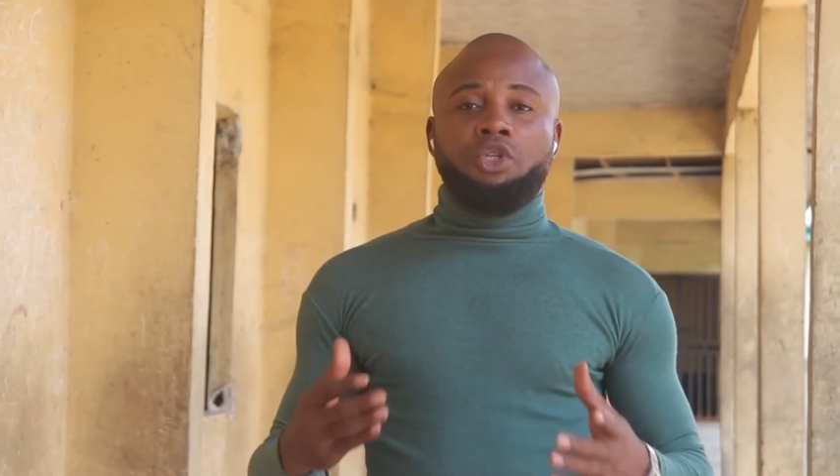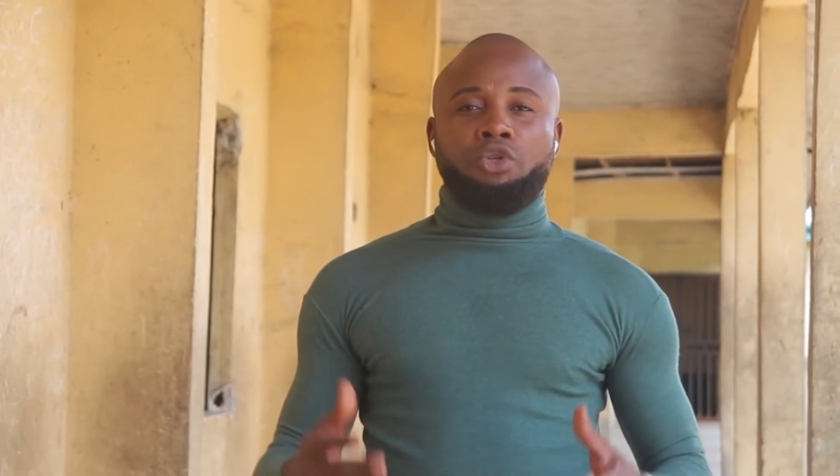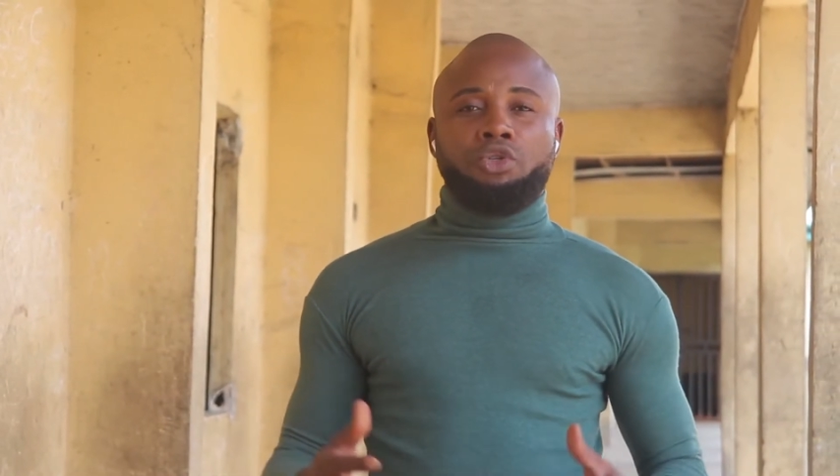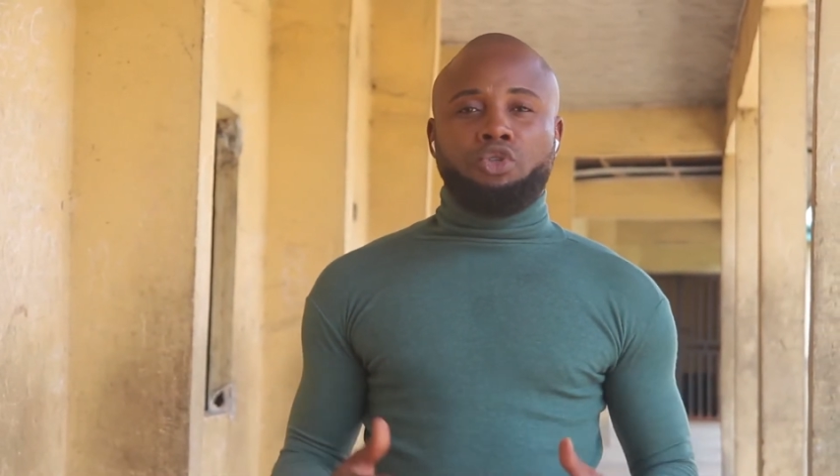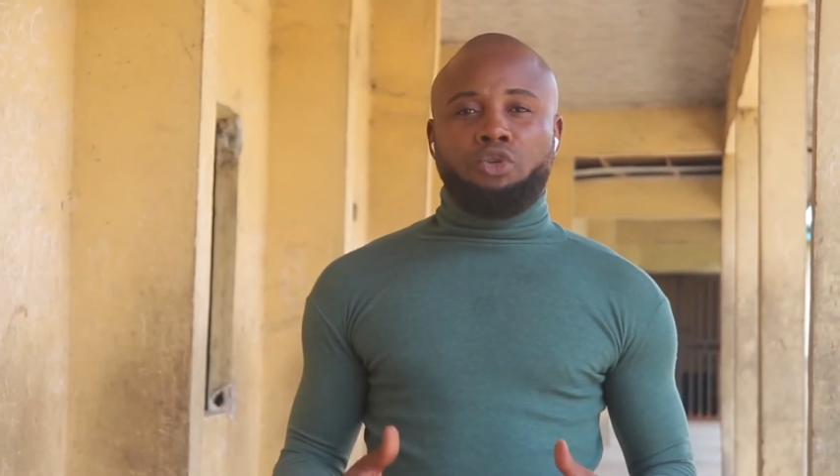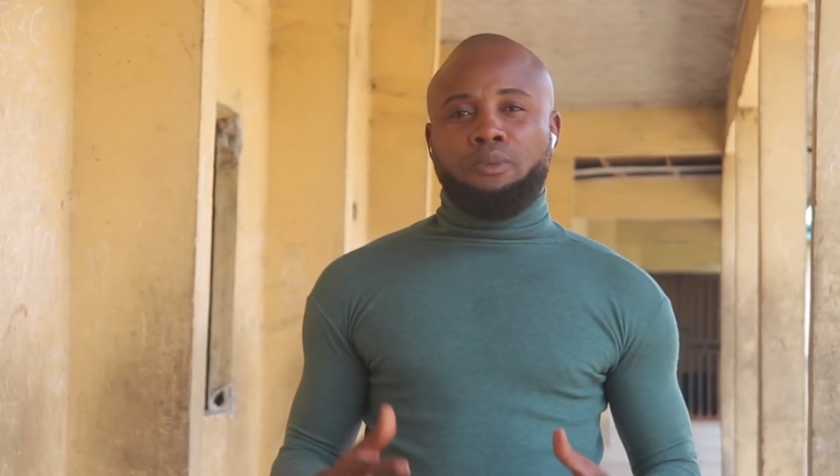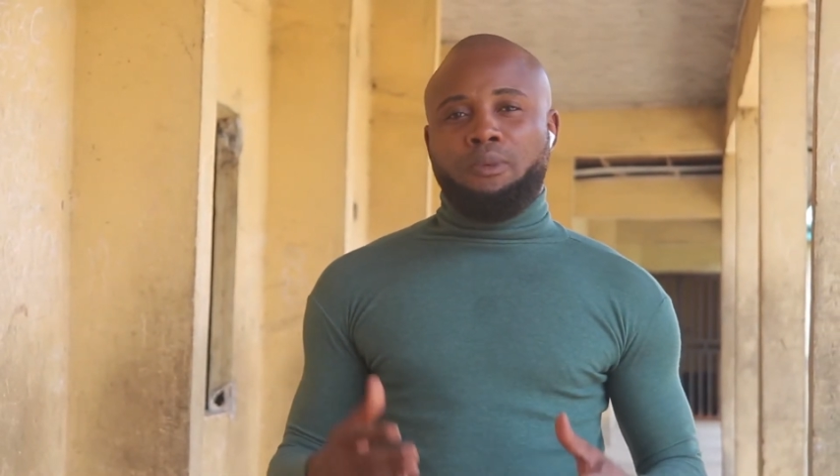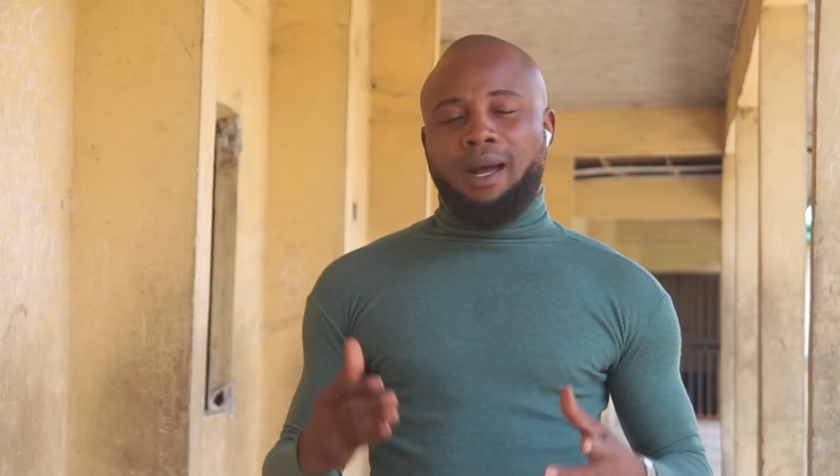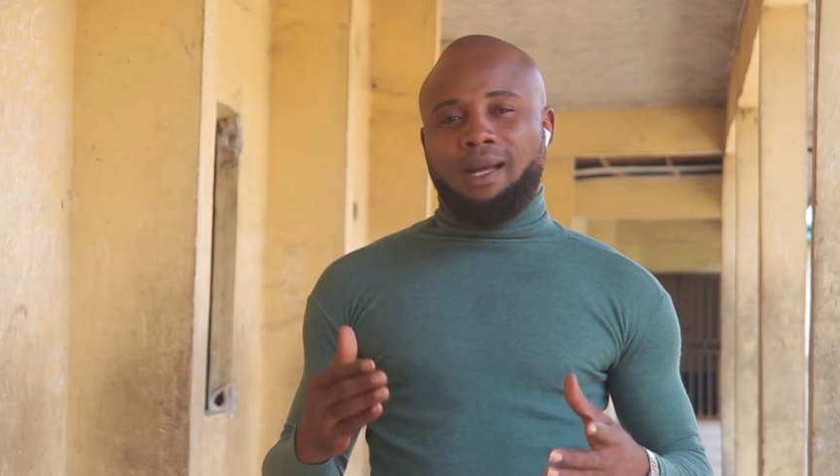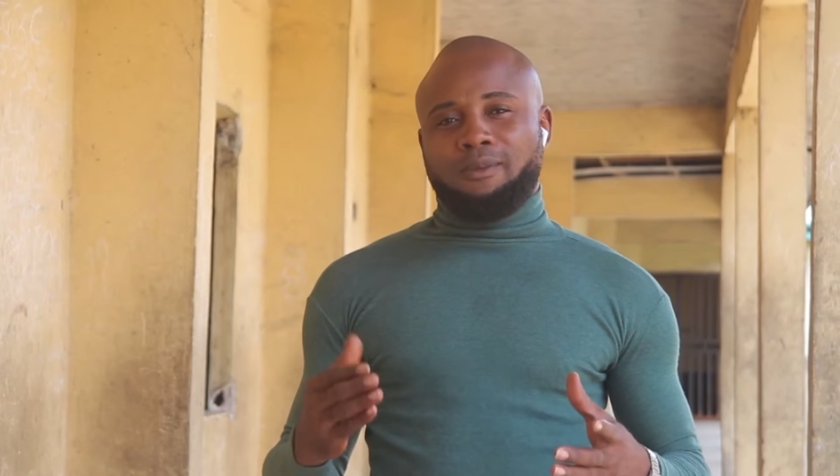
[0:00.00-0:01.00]
YouTube
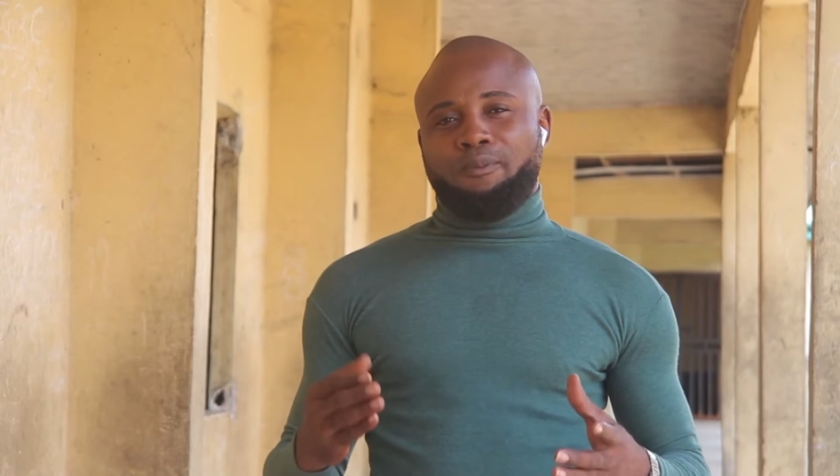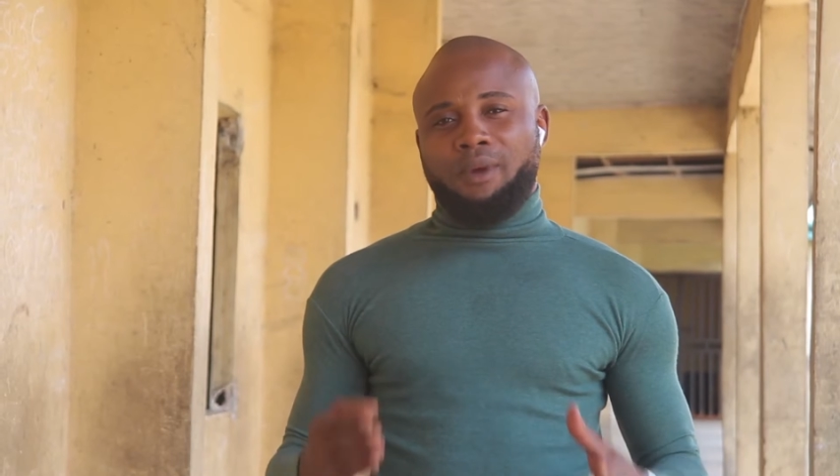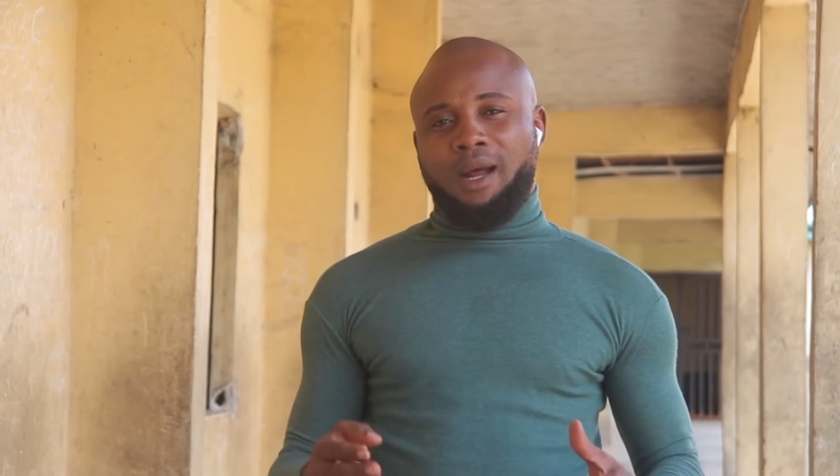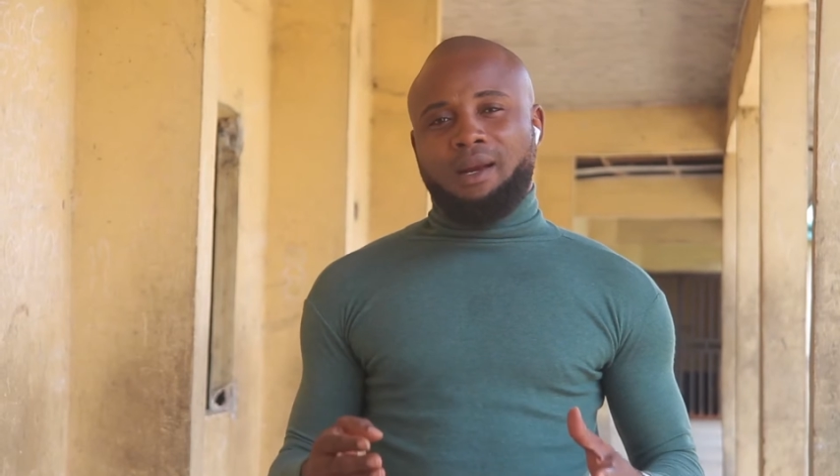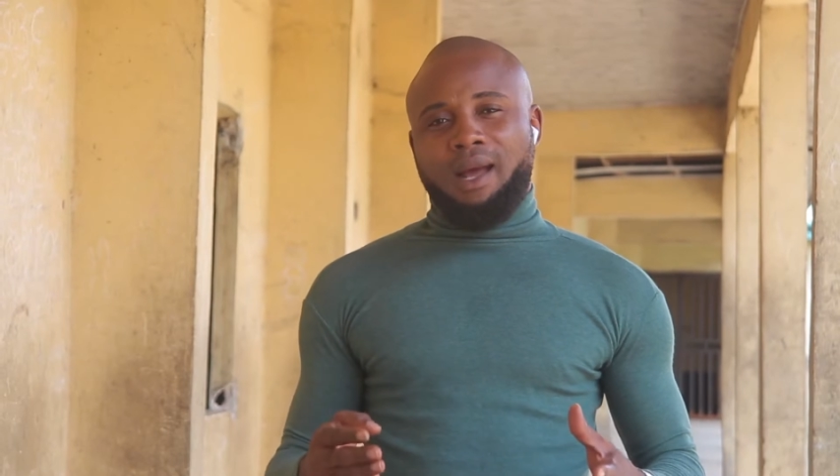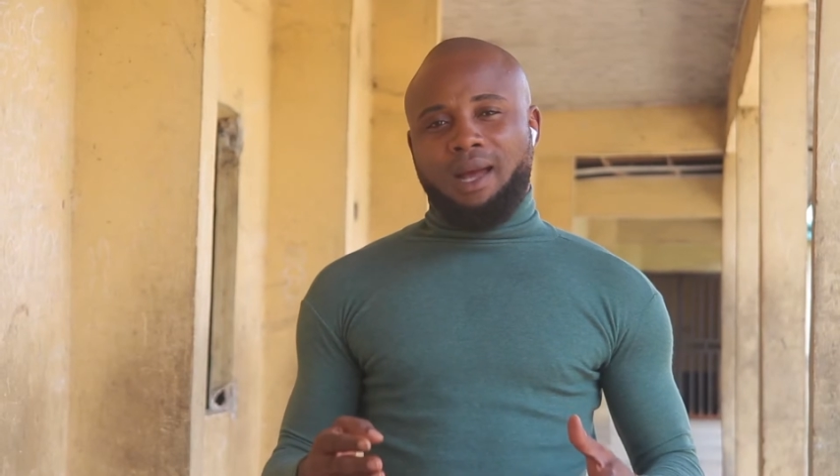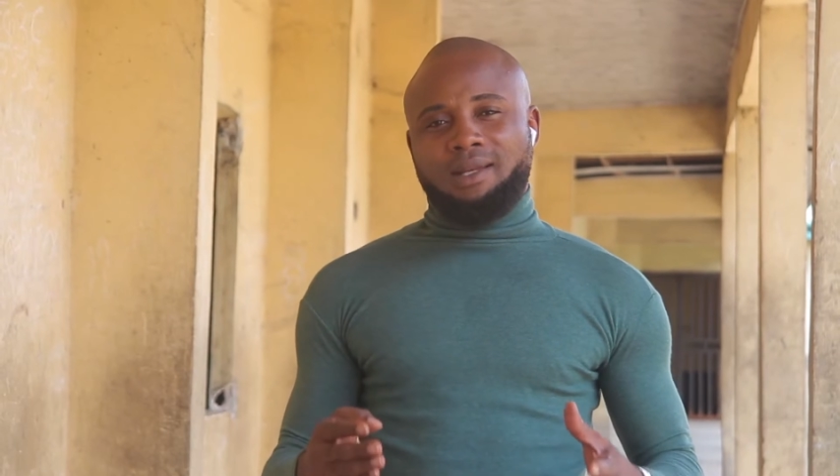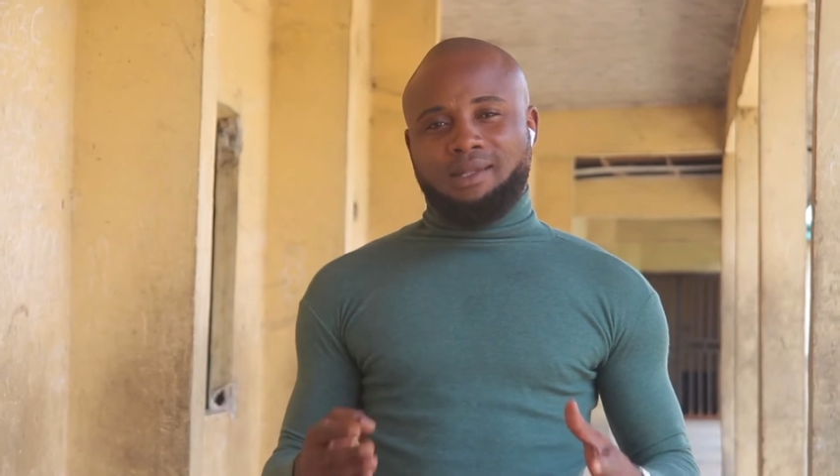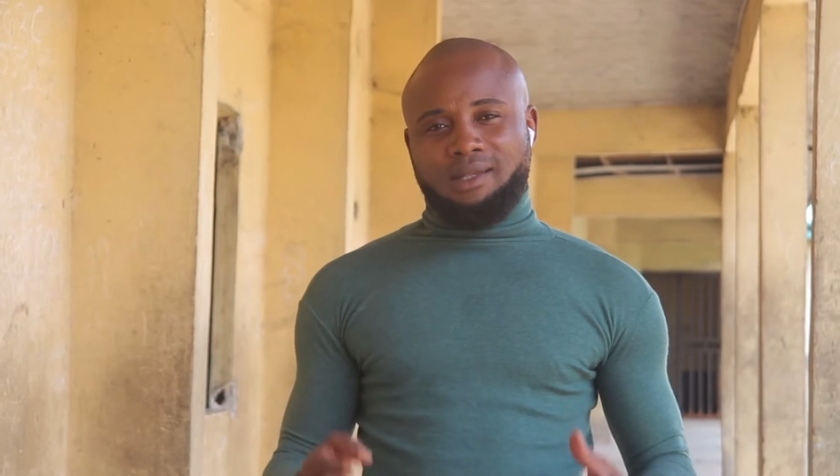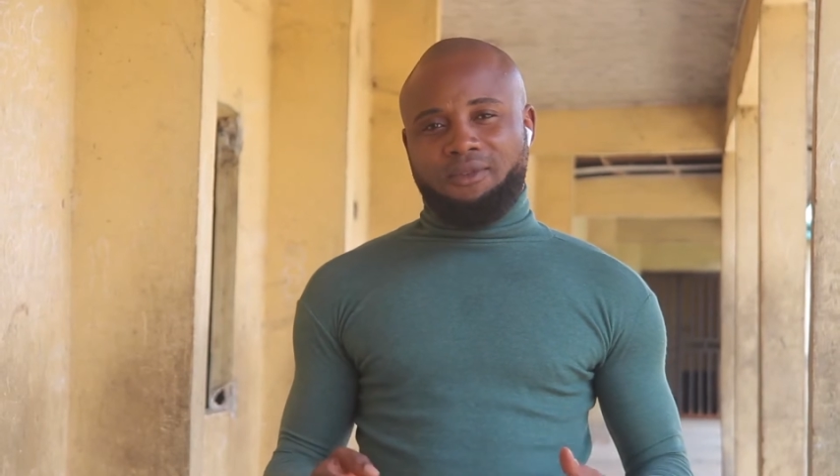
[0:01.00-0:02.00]
at Brown
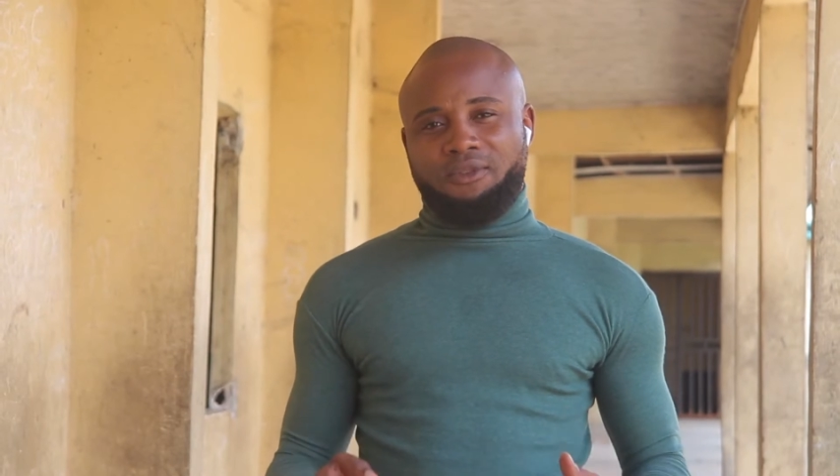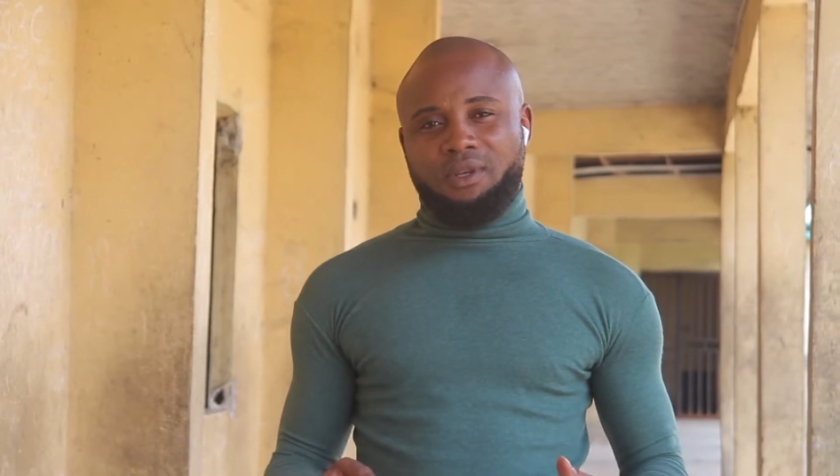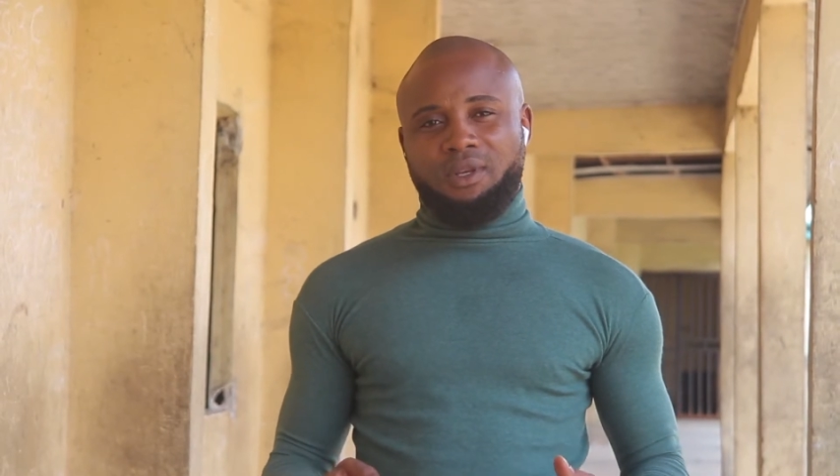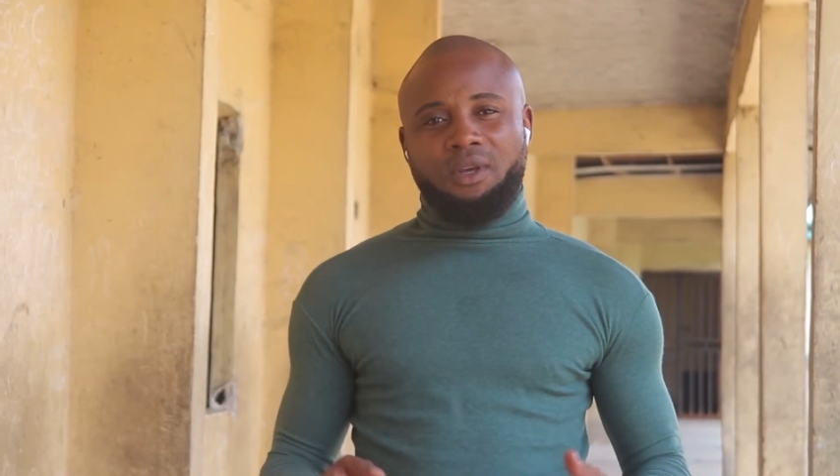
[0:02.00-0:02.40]
Eyes TV,